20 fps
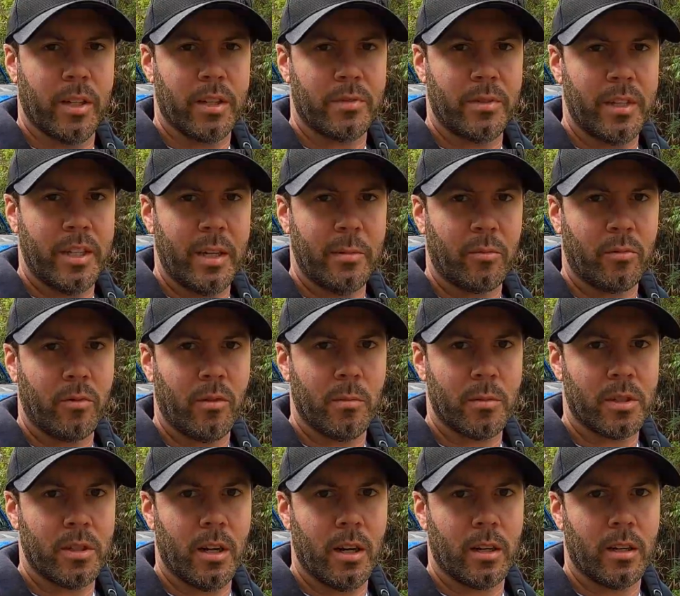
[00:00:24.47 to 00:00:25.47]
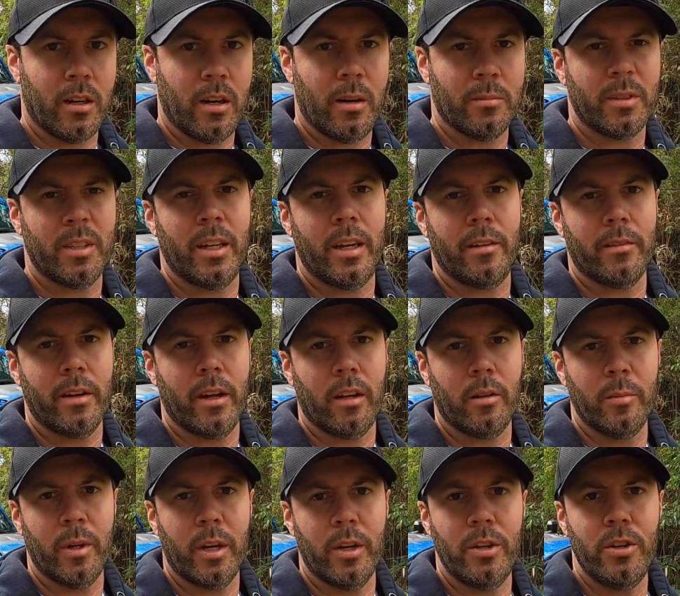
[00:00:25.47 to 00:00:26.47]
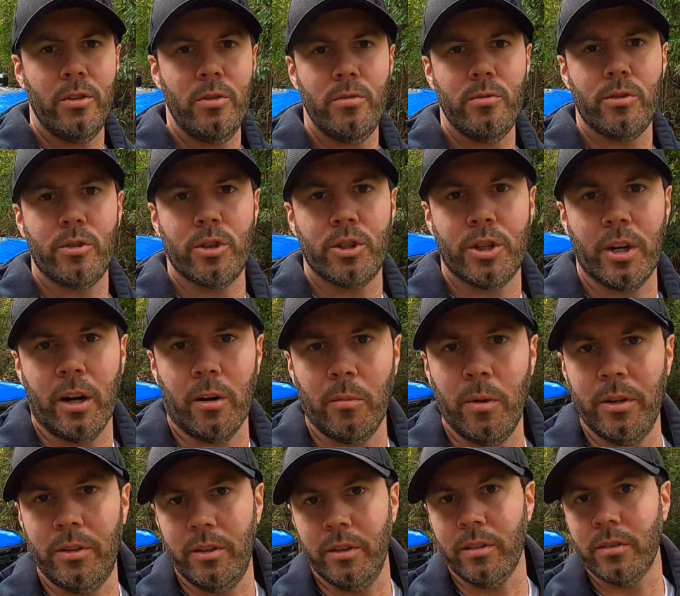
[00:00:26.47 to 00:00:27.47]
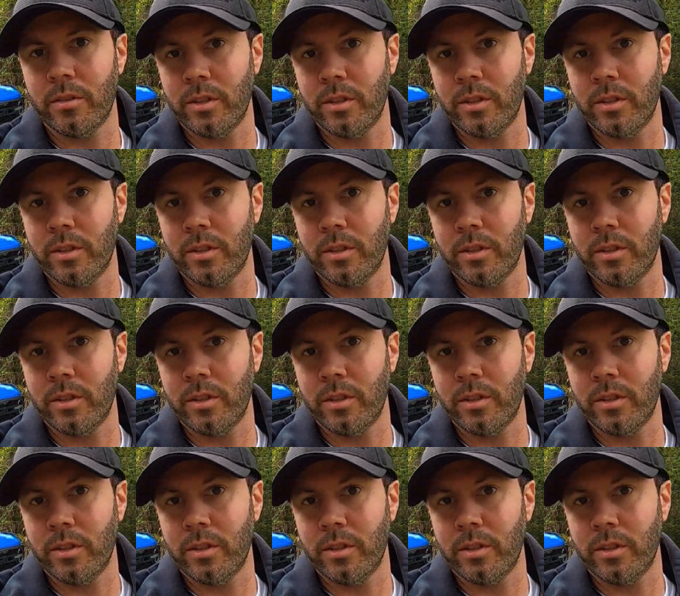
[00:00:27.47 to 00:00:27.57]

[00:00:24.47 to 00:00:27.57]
SVTPerformance.com. Today I've got a little bit of news to share with you.